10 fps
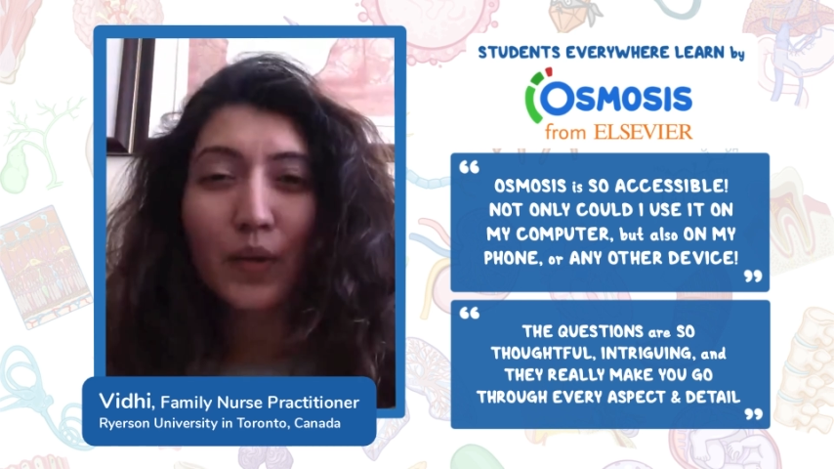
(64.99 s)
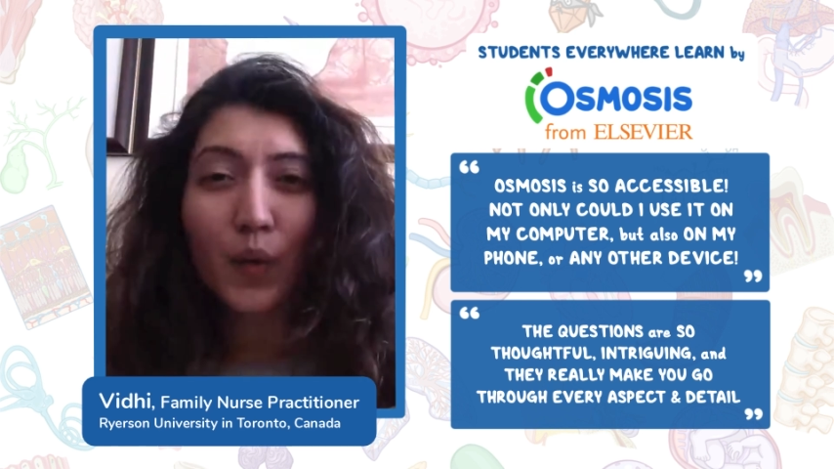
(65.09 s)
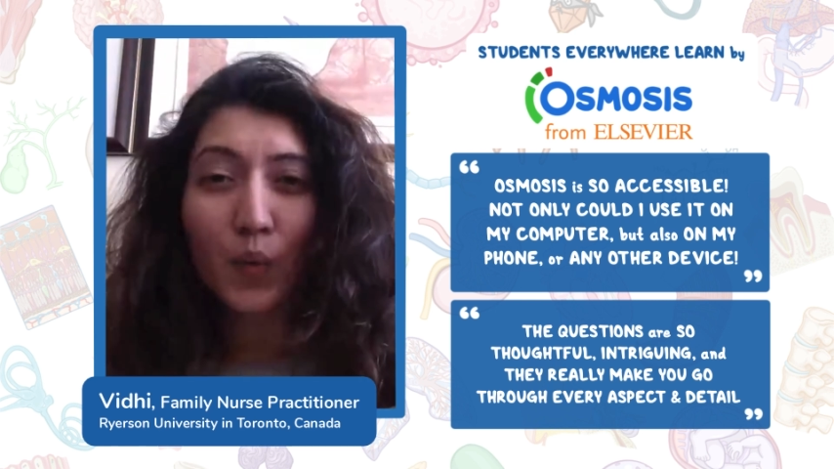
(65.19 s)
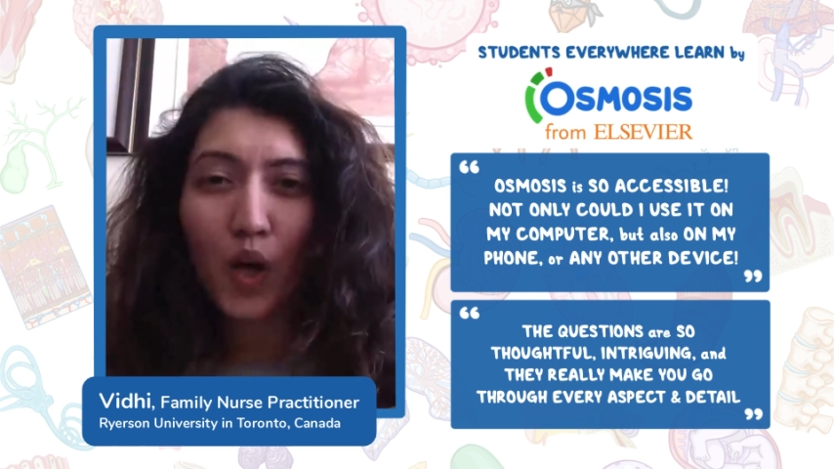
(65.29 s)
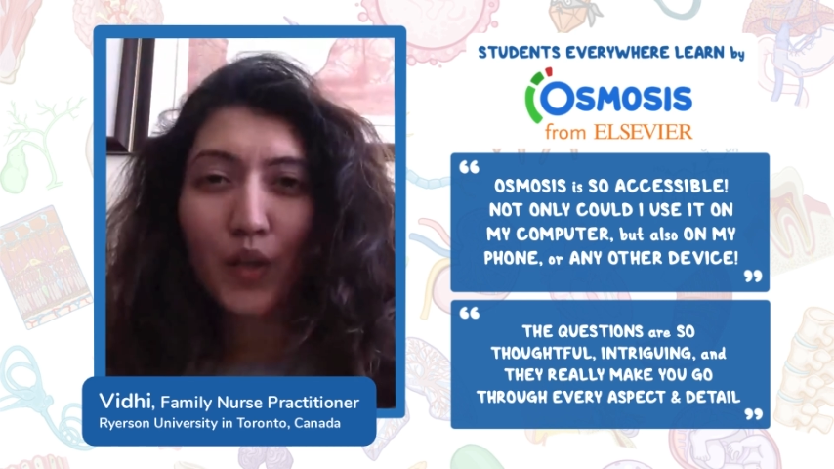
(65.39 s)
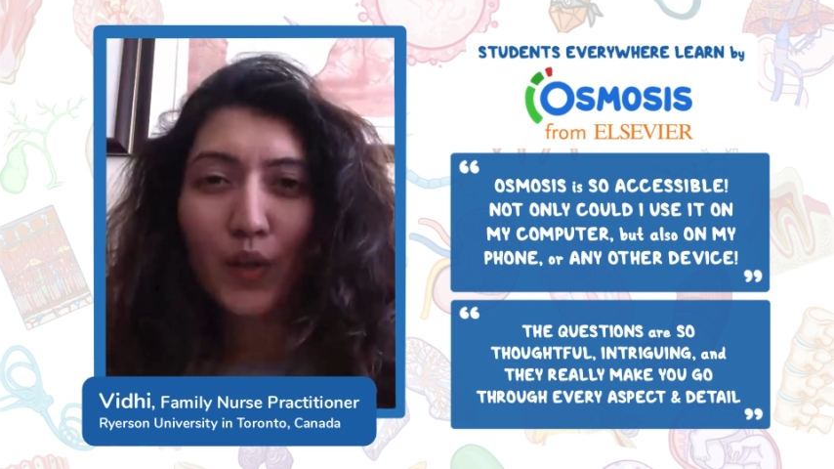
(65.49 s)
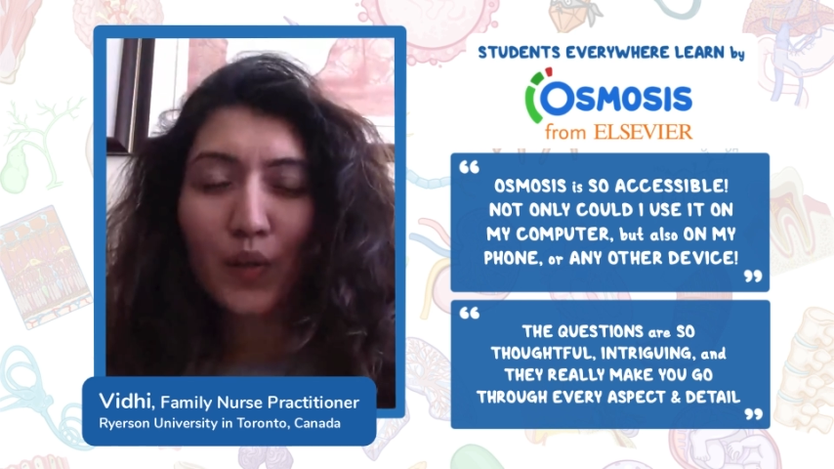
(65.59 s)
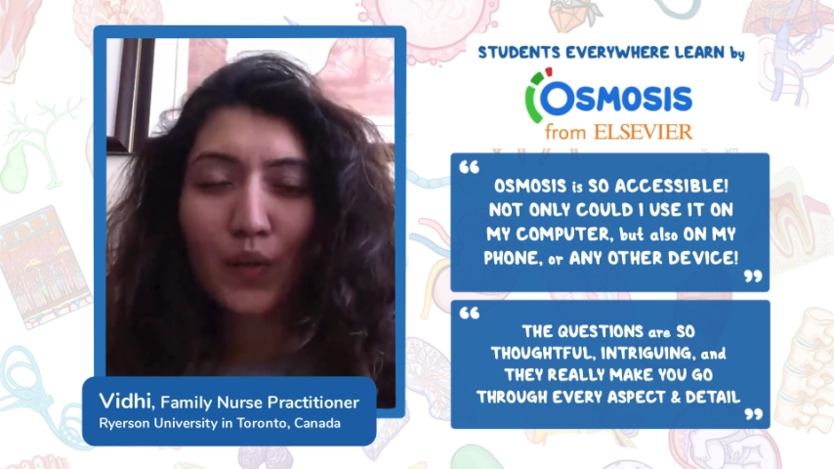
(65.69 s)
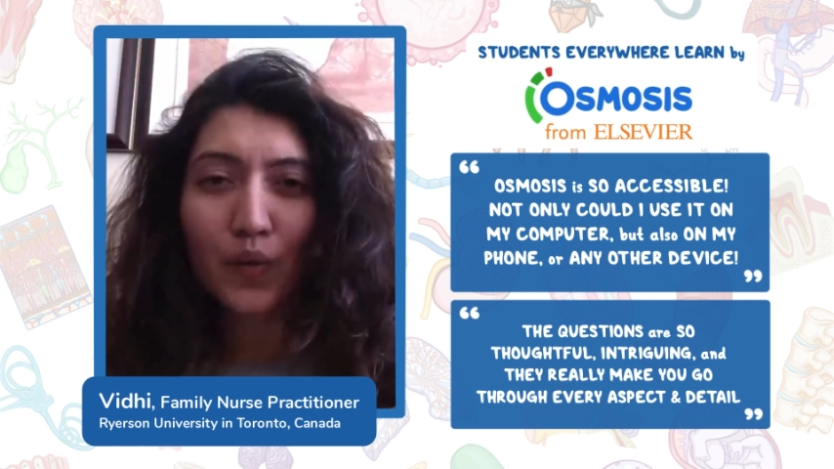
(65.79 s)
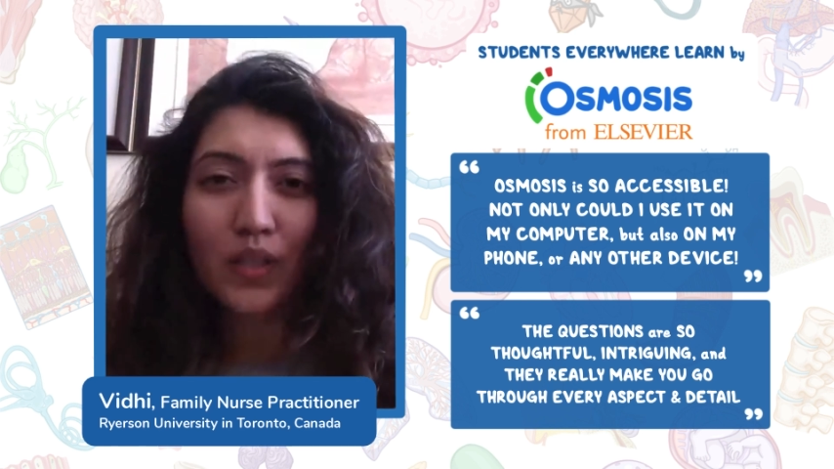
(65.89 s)
They walk you
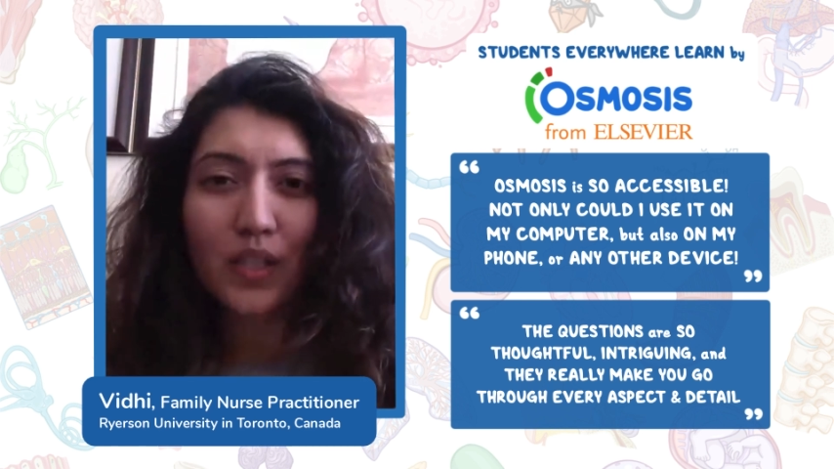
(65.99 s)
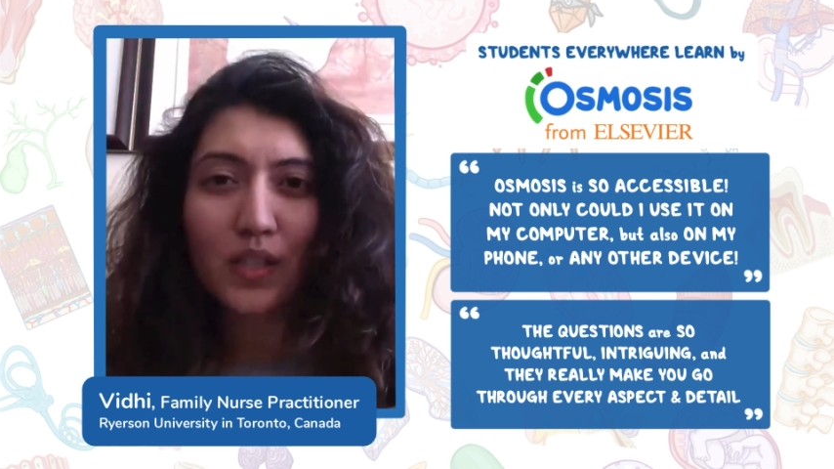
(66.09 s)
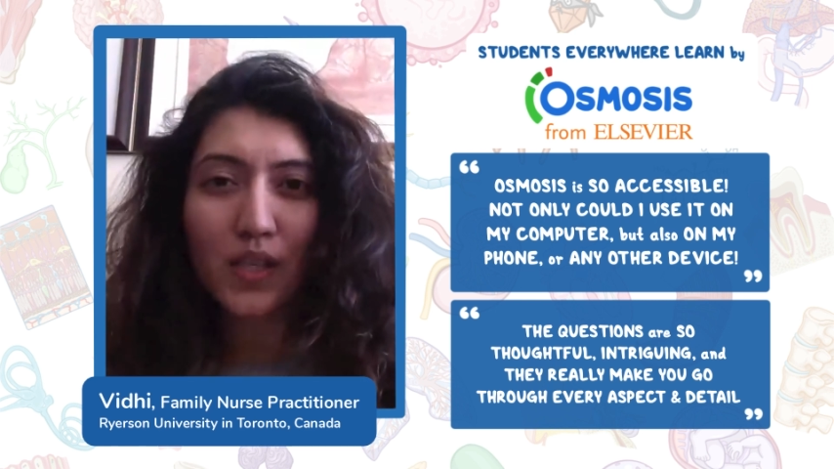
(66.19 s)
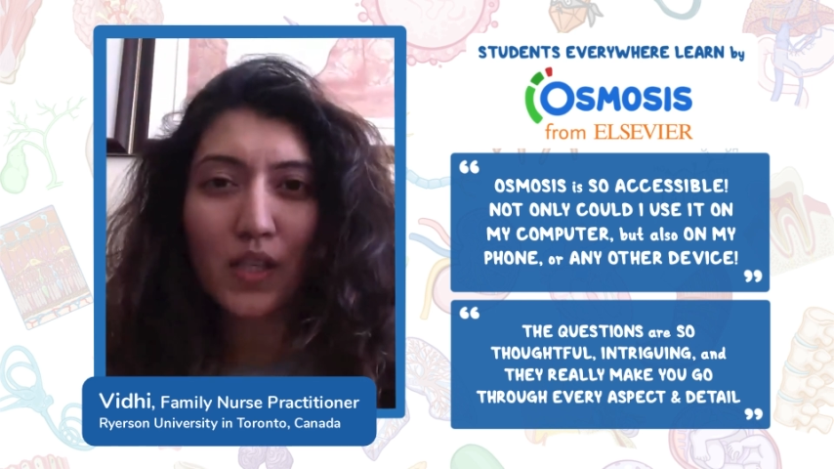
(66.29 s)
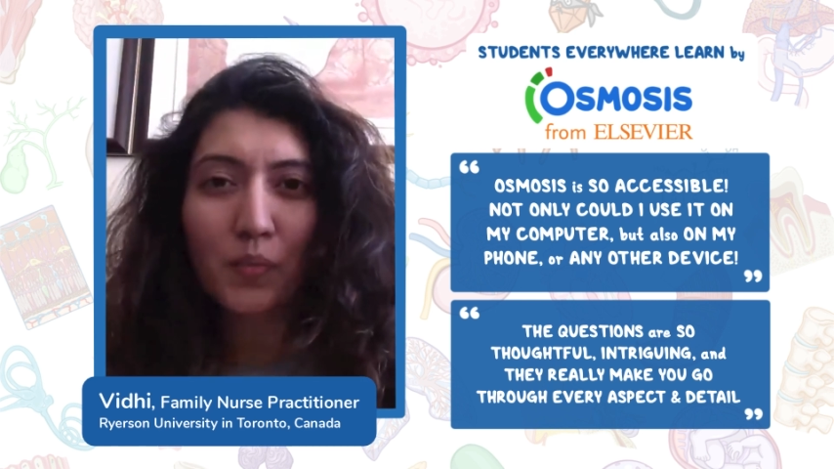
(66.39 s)
through the disease